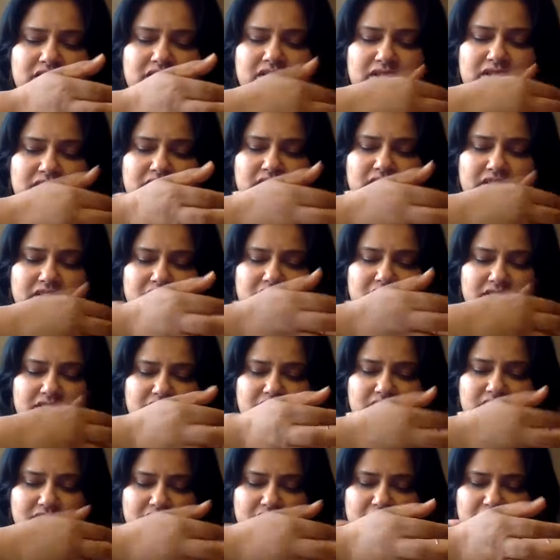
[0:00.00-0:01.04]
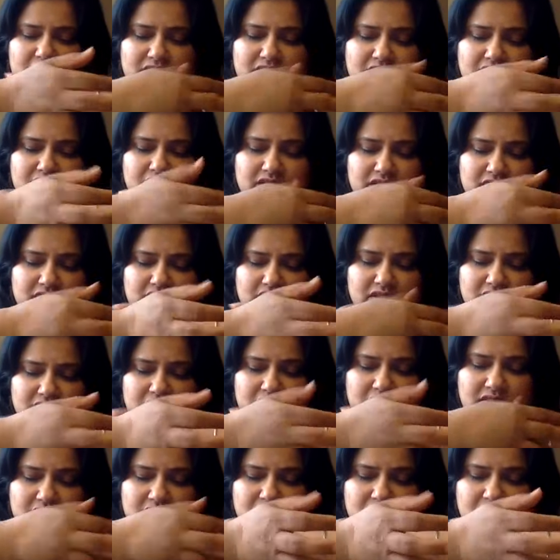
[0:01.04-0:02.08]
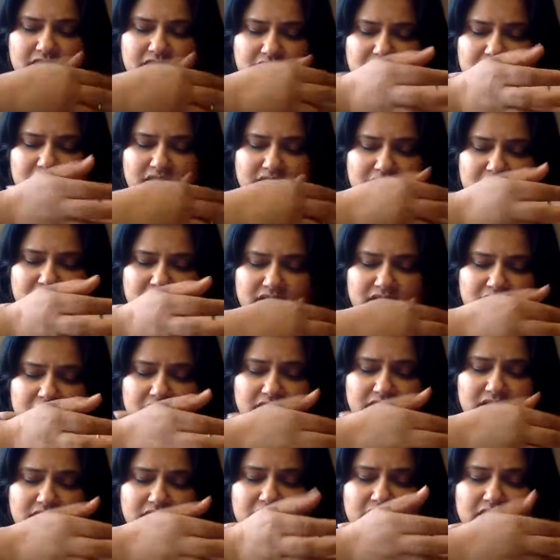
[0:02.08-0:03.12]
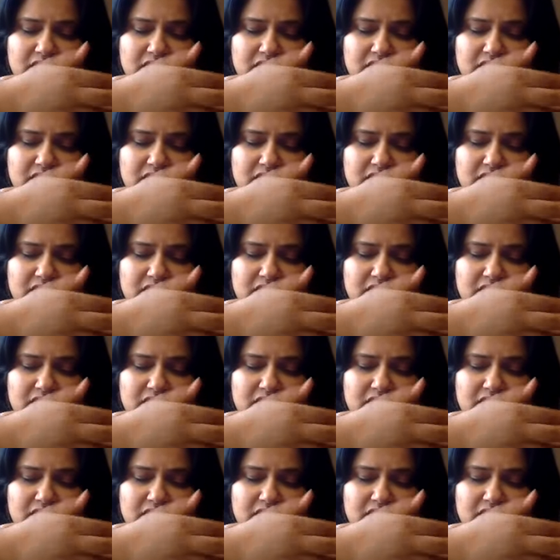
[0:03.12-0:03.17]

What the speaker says: I can feel it in my throat and chest and in my stomach.